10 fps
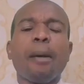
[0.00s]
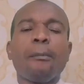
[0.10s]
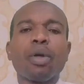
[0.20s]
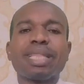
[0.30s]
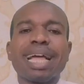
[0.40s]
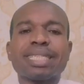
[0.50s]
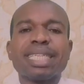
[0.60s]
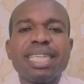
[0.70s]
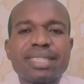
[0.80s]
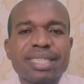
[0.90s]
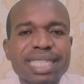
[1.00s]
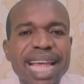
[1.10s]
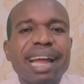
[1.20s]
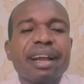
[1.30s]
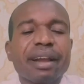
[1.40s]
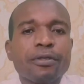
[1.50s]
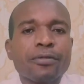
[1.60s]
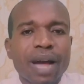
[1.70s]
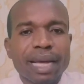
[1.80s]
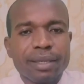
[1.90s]
abundance is
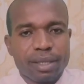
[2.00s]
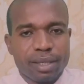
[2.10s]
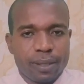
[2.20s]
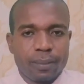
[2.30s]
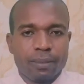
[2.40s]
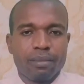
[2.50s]
sacrifice.